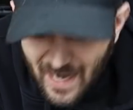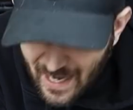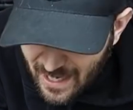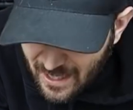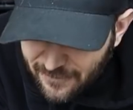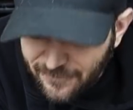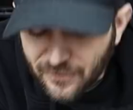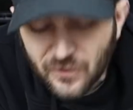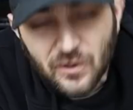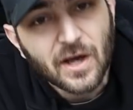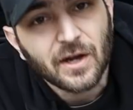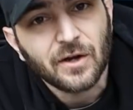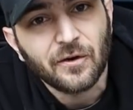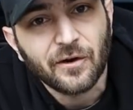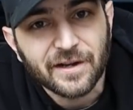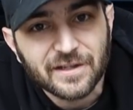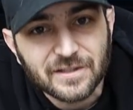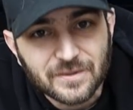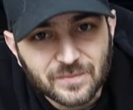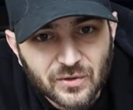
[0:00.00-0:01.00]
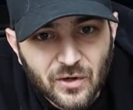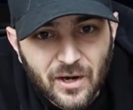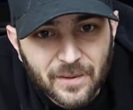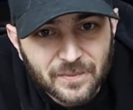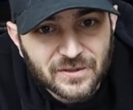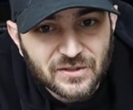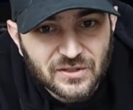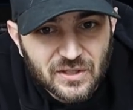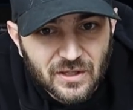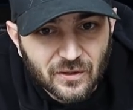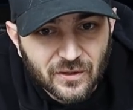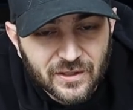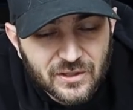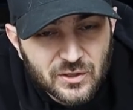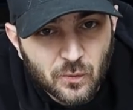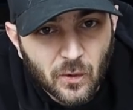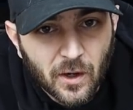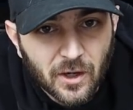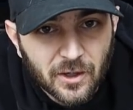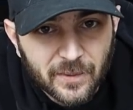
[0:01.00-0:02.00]
And if you're not already subscribed to the channel and
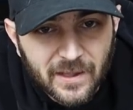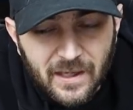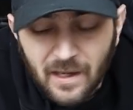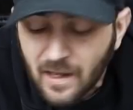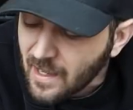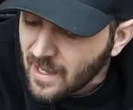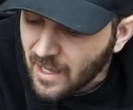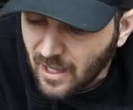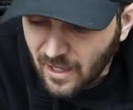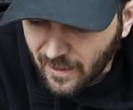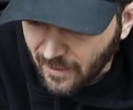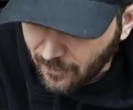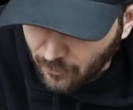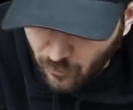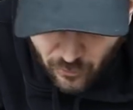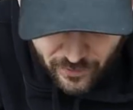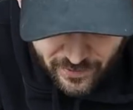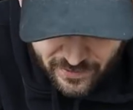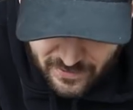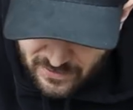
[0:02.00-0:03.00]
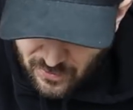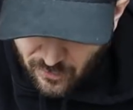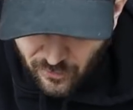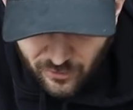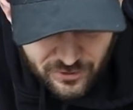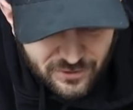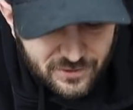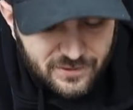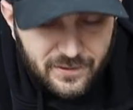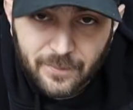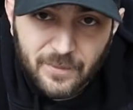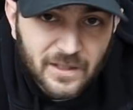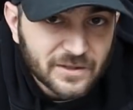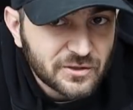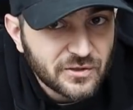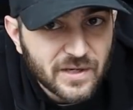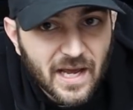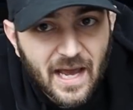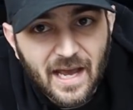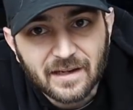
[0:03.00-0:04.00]
you want to be uh, one of these corners, I'm not
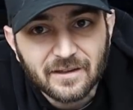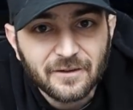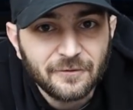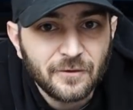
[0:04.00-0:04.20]
your dad.